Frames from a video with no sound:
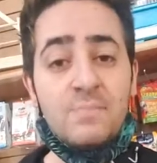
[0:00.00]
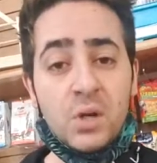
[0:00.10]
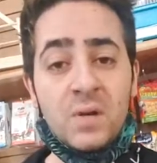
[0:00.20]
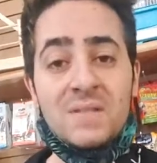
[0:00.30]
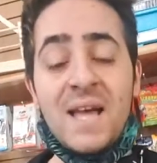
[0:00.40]
of
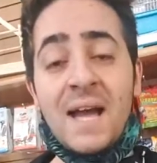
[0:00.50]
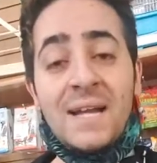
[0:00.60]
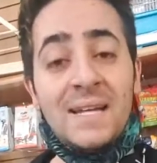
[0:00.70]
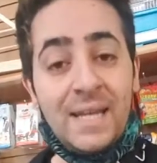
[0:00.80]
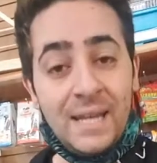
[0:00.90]
birds
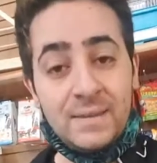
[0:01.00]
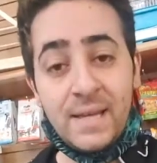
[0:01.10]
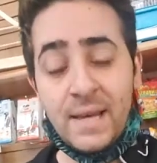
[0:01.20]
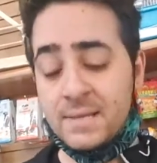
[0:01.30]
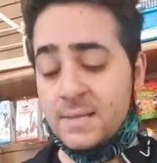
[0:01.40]
that can eat
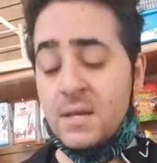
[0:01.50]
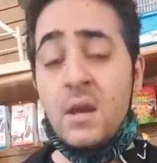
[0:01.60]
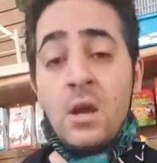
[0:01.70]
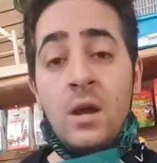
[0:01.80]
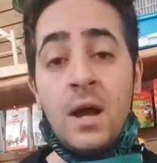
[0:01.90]
this.
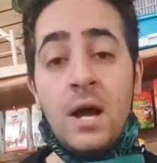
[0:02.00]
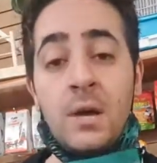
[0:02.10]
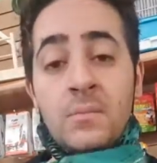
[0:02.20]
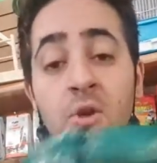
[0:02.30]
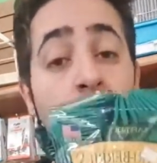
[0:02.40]

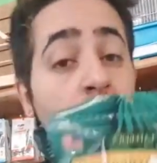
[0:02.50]
The